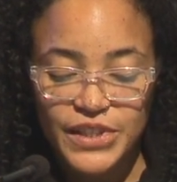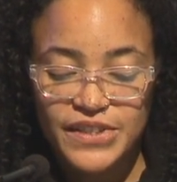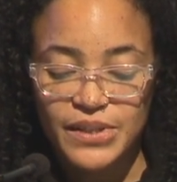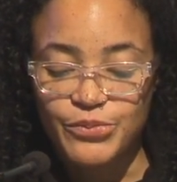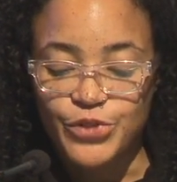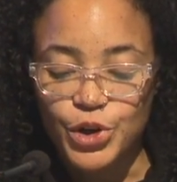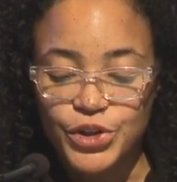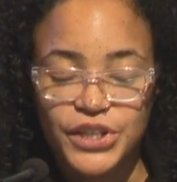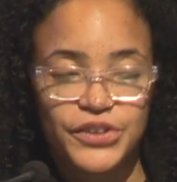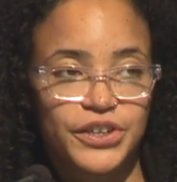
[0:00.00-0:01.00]

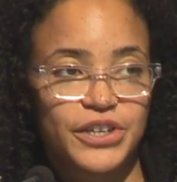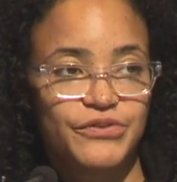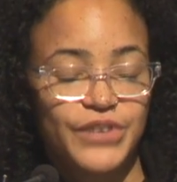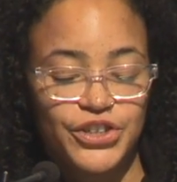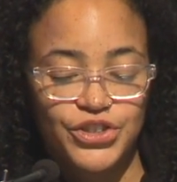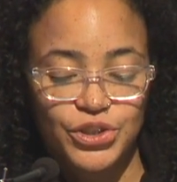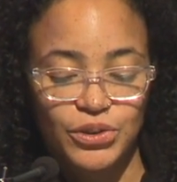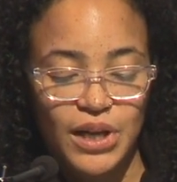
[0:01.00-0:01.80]
subverted the conventional